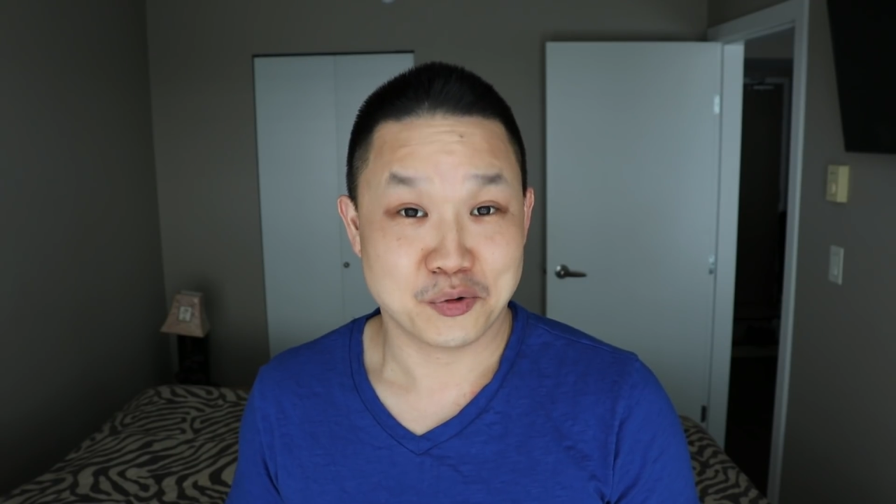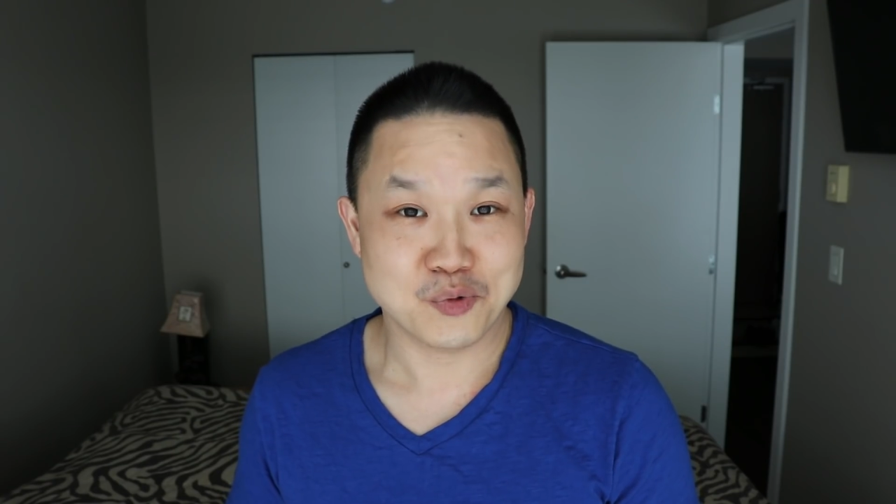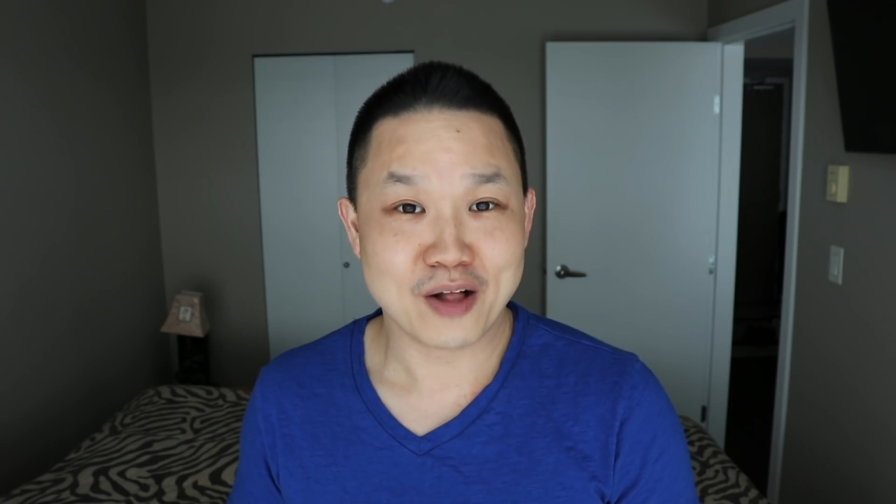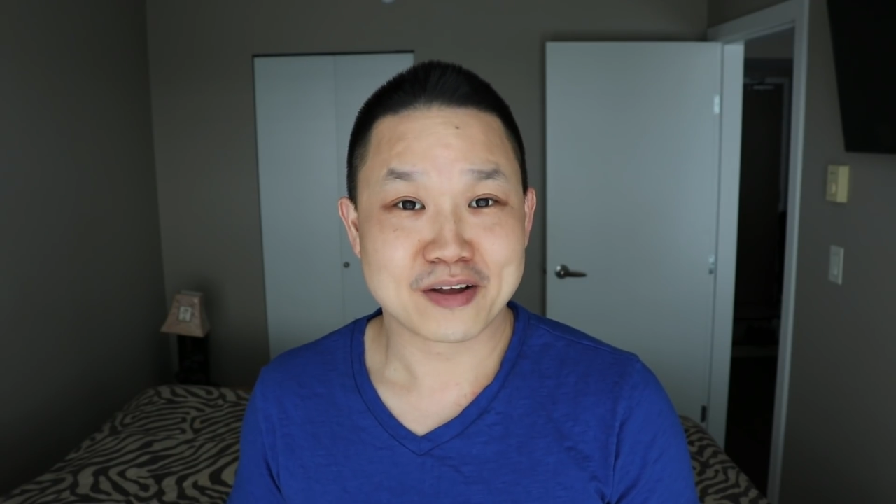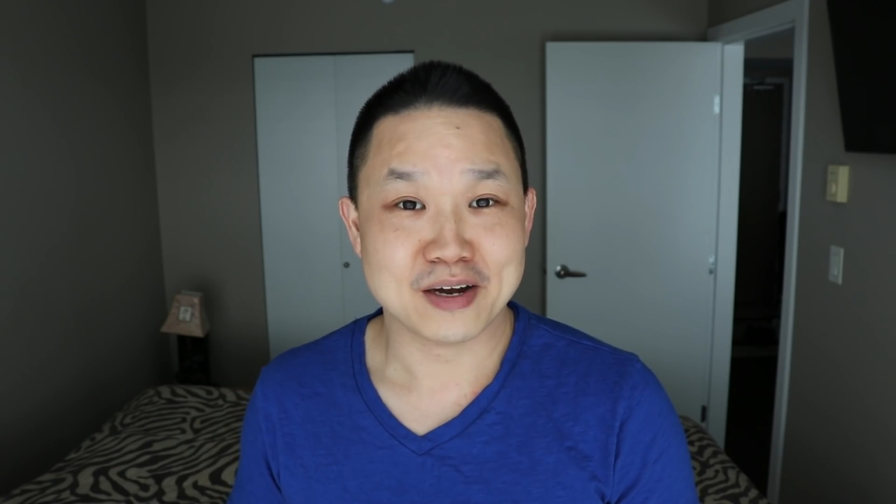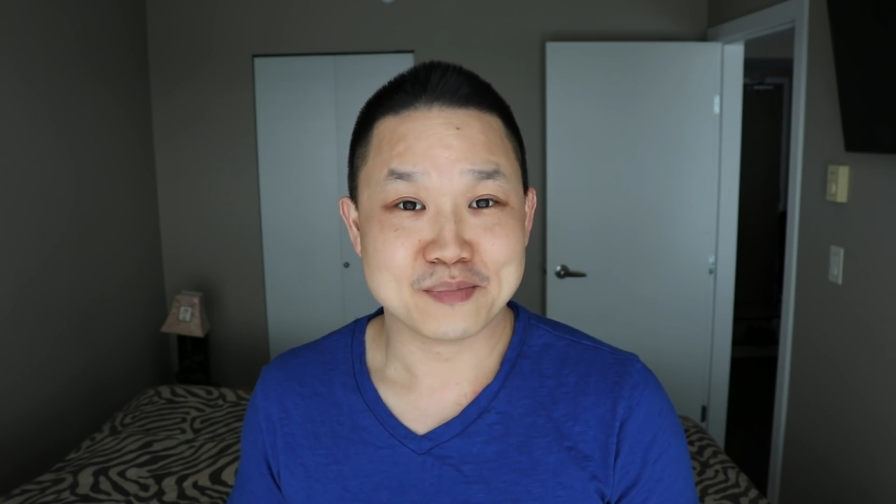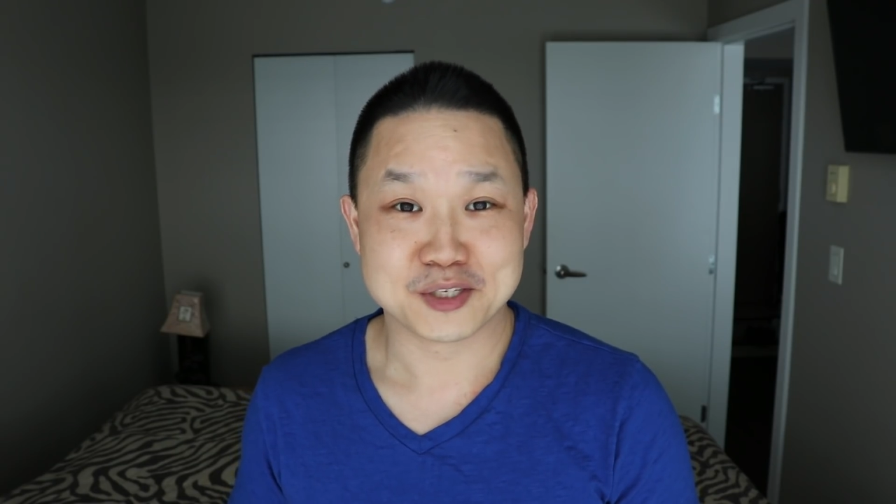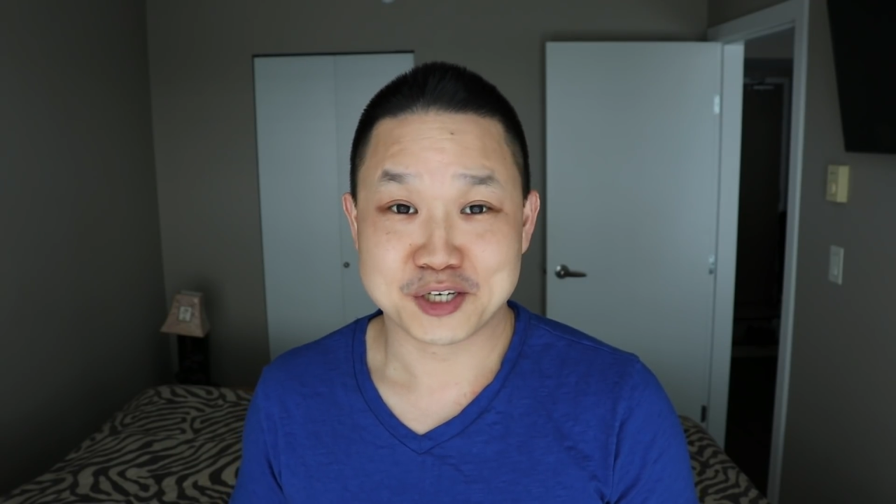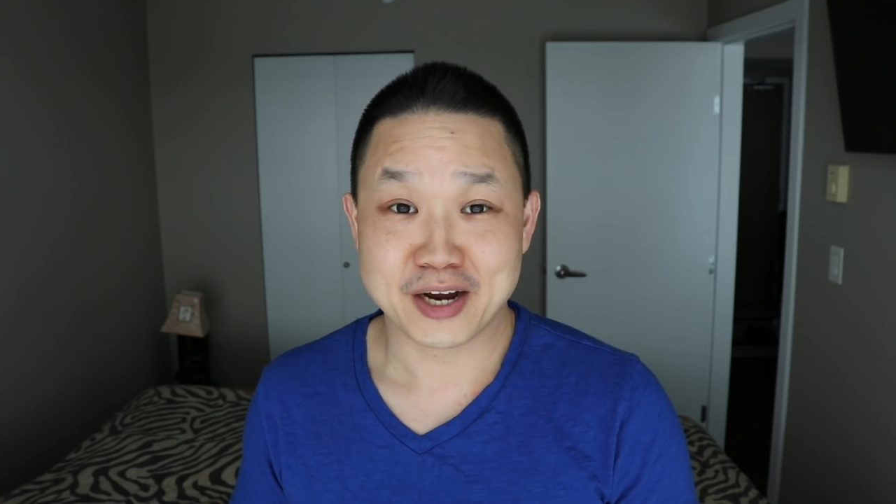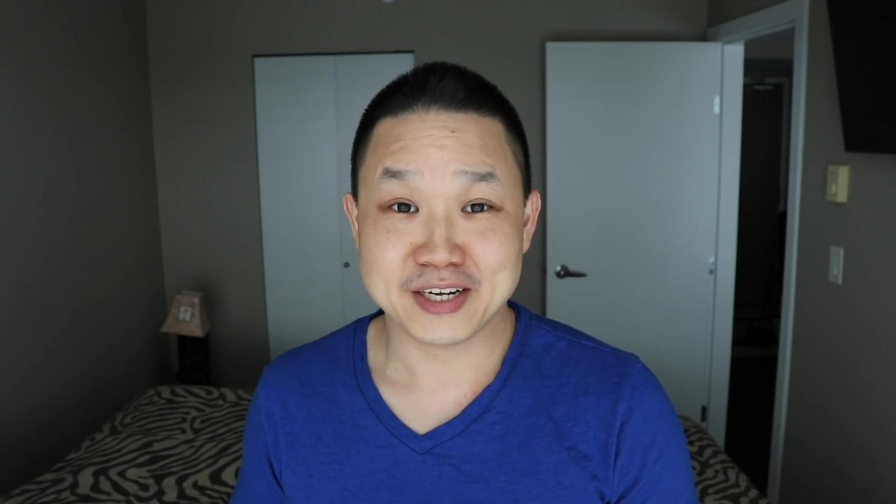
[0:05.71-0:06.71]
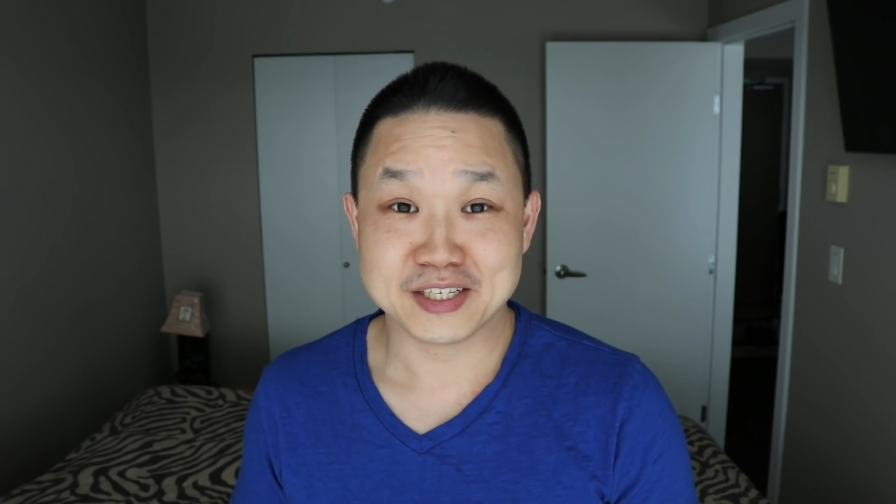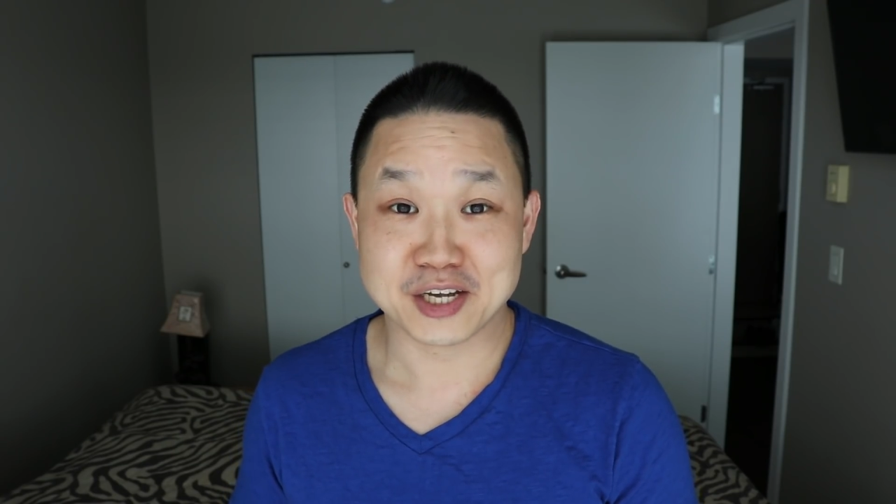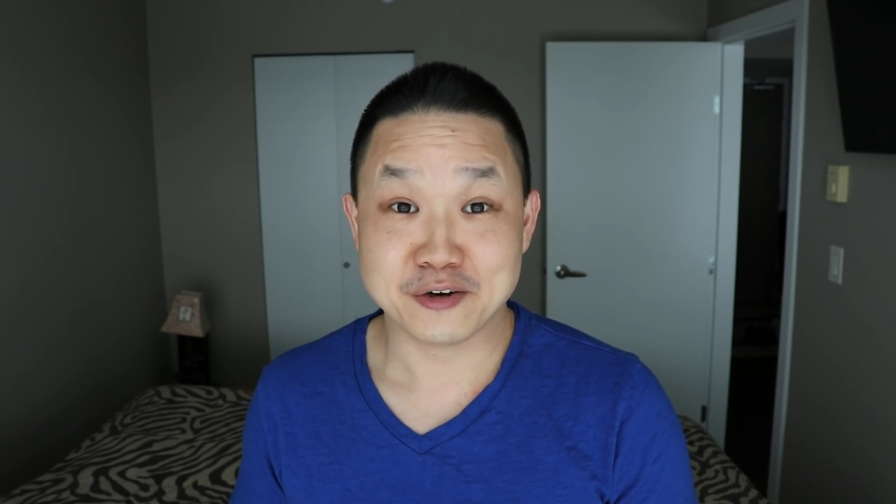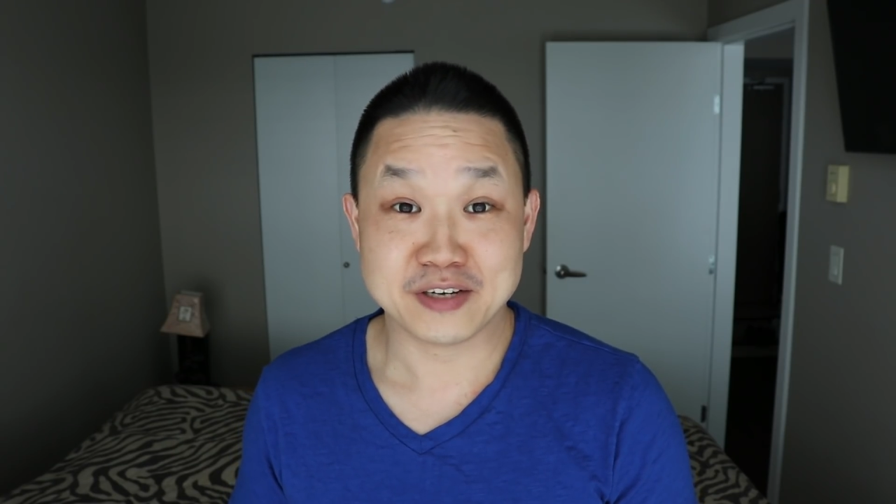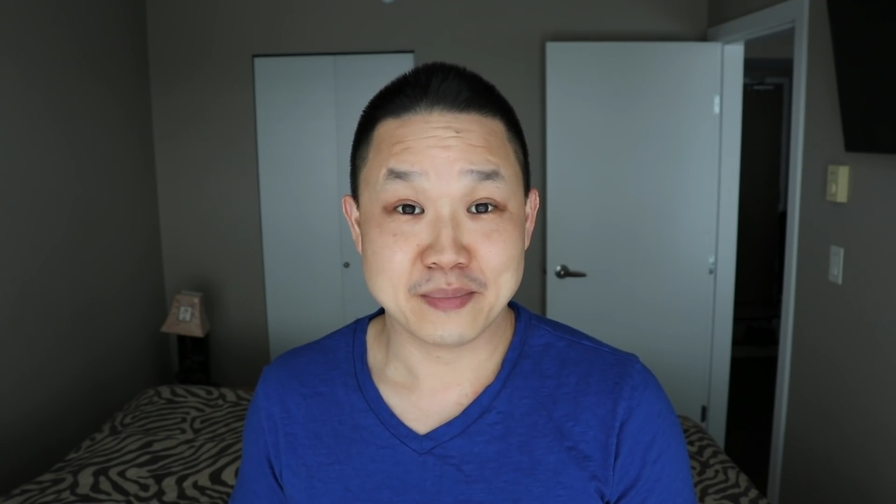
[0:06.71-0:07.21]
and welcome to the
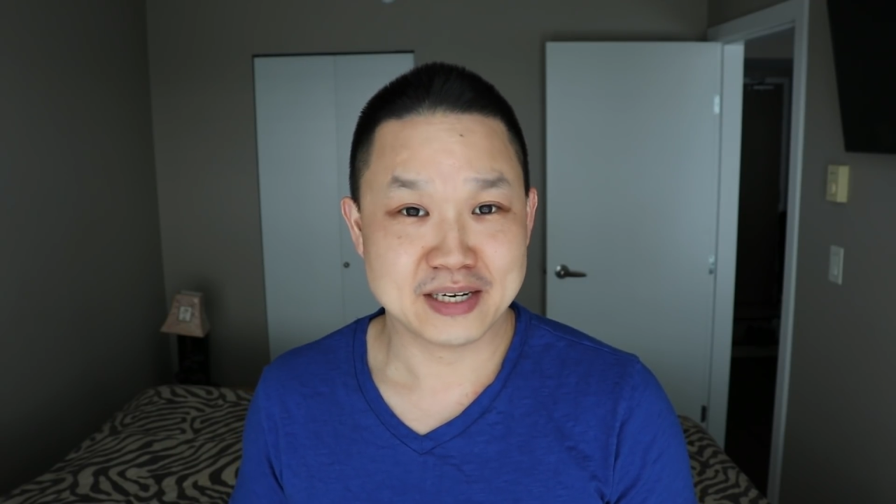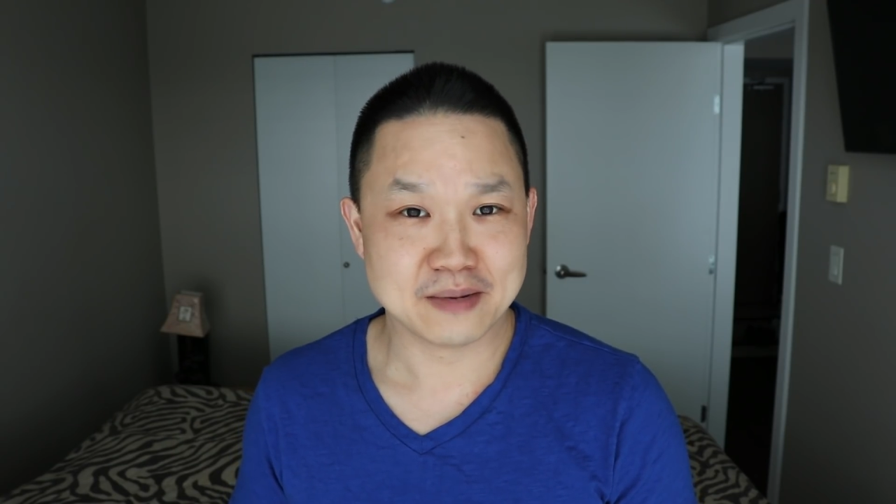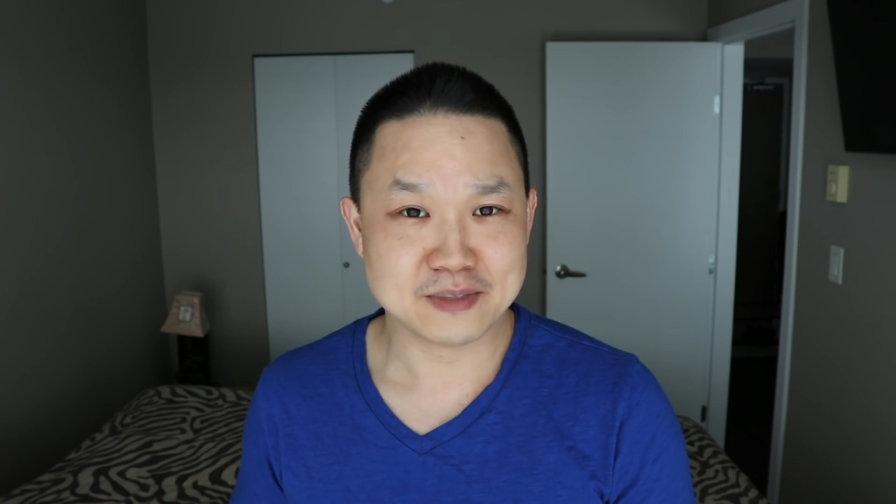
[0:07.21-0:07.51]
Chinese Entertainment